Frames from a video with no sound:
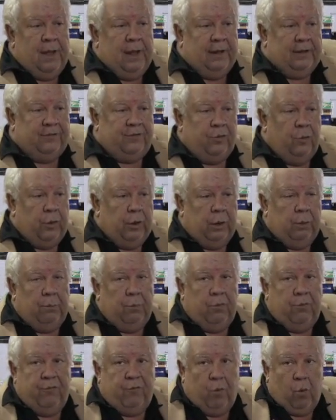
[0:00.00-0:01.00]
And so it'll
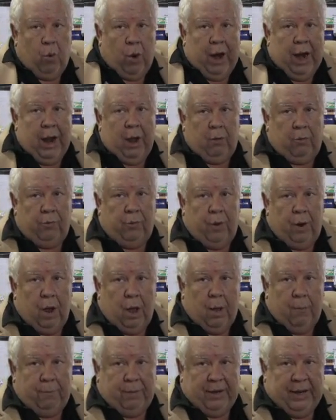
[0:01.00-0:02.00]
move around
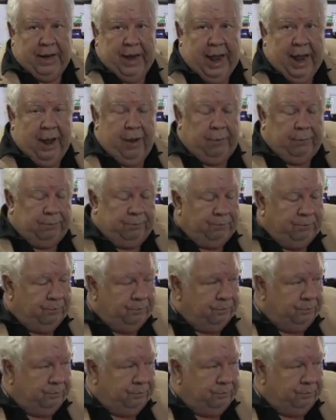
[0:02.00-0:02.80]
up and down